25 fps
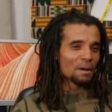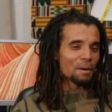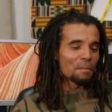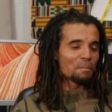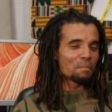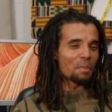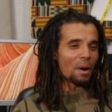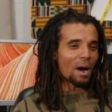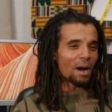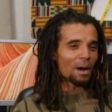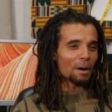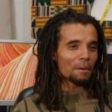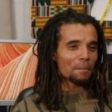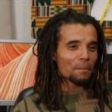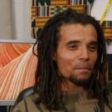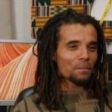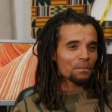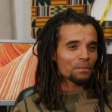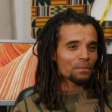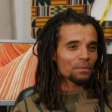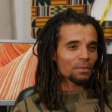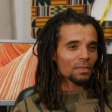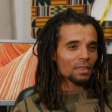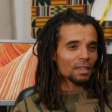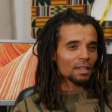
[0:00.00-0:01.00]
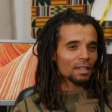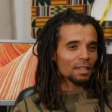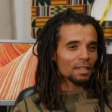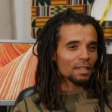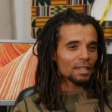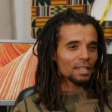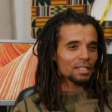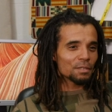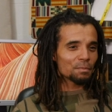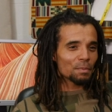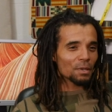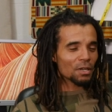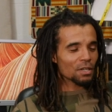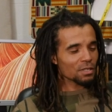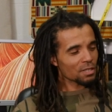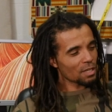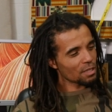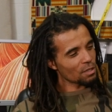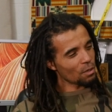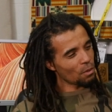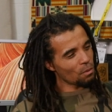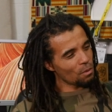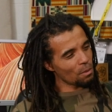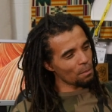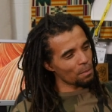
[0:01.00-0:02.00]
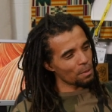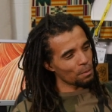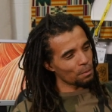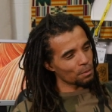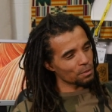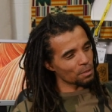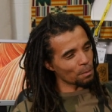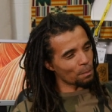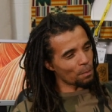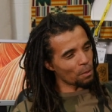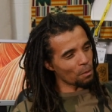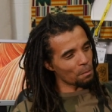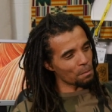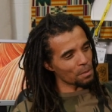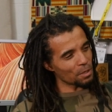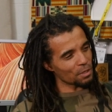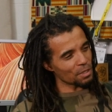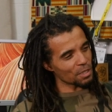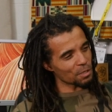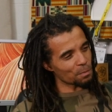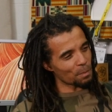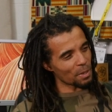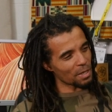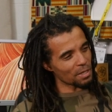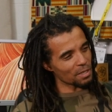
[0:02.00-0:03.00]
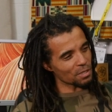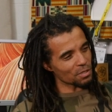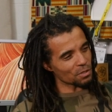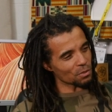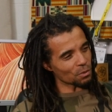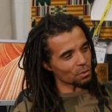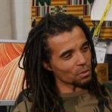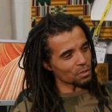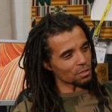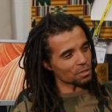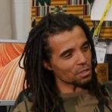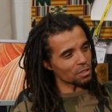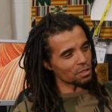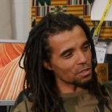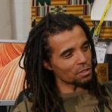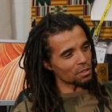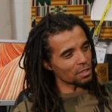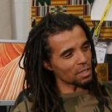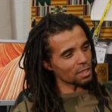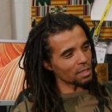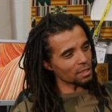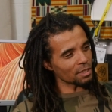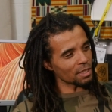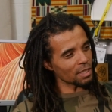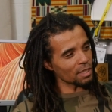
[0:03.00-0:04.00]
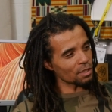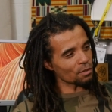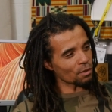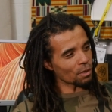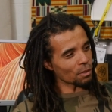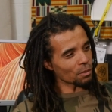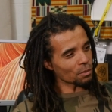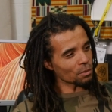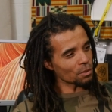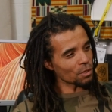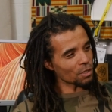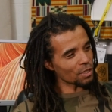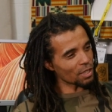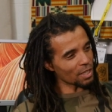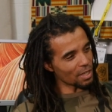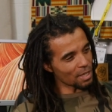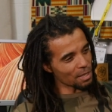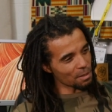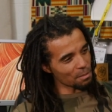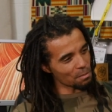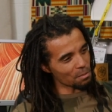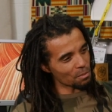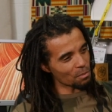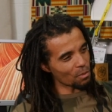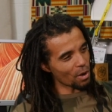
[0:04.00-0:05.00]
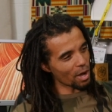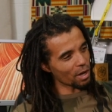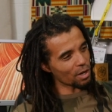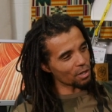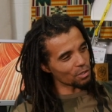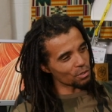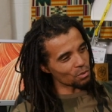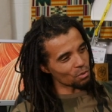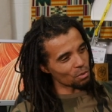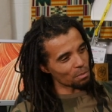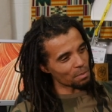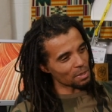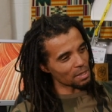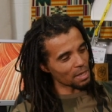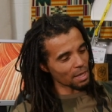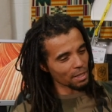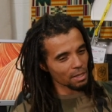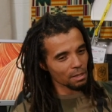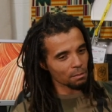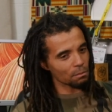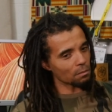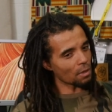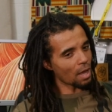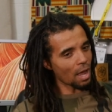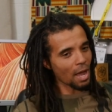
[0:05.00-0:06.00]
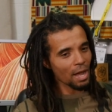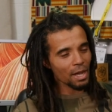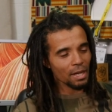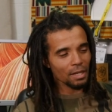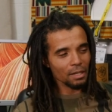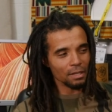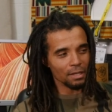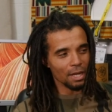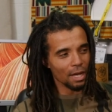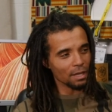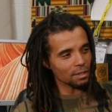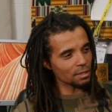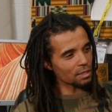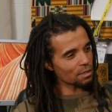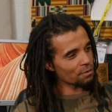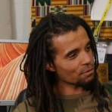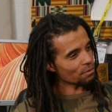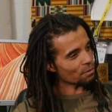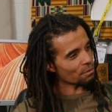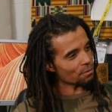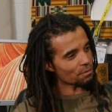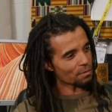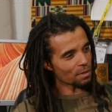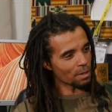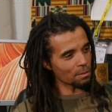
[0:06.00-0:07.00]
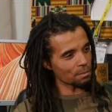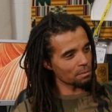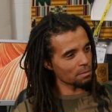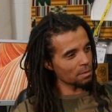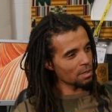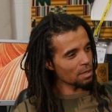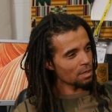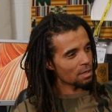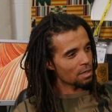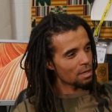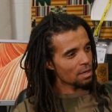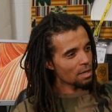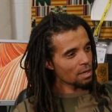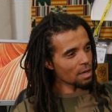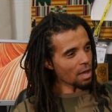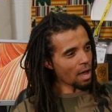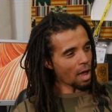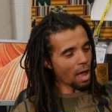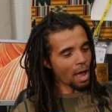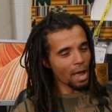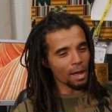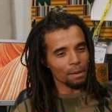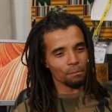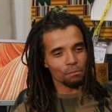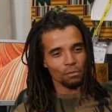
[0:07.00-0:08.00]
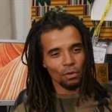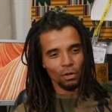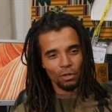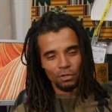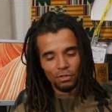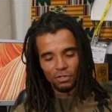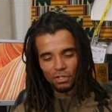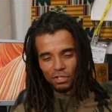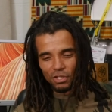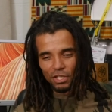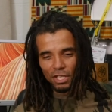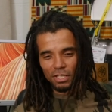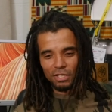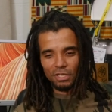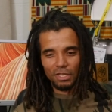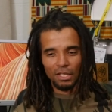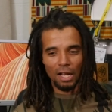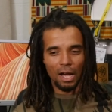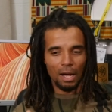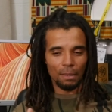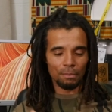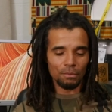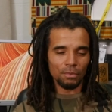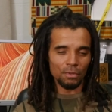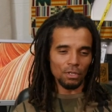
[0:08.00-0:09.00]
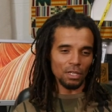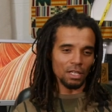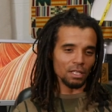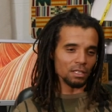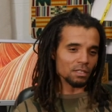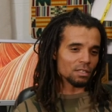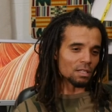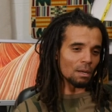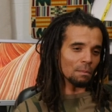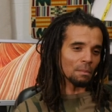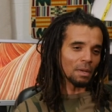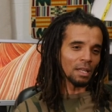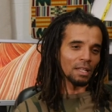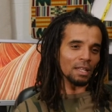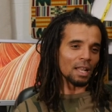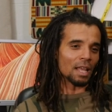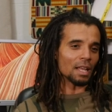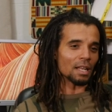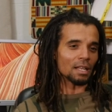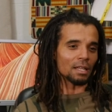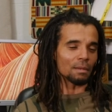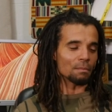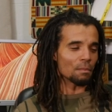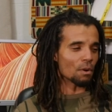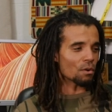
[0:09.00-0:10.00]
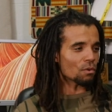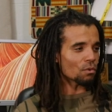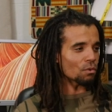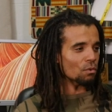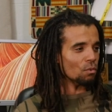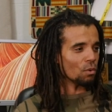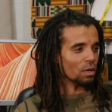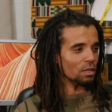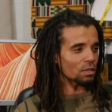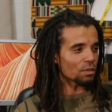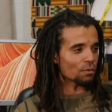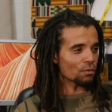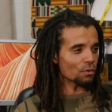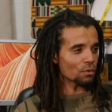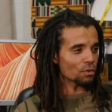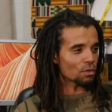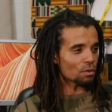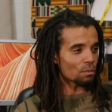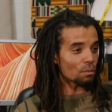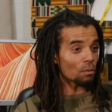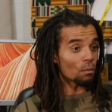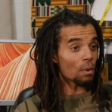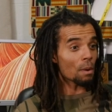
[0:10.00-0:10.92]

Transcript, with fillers: But it's because I don't want people to put me on this pedestal as the unique Negro. Look at him. Why can't you all be like him? I ain't that different, fam. I am not suggesting that I'm in some innately moral, wonderful human.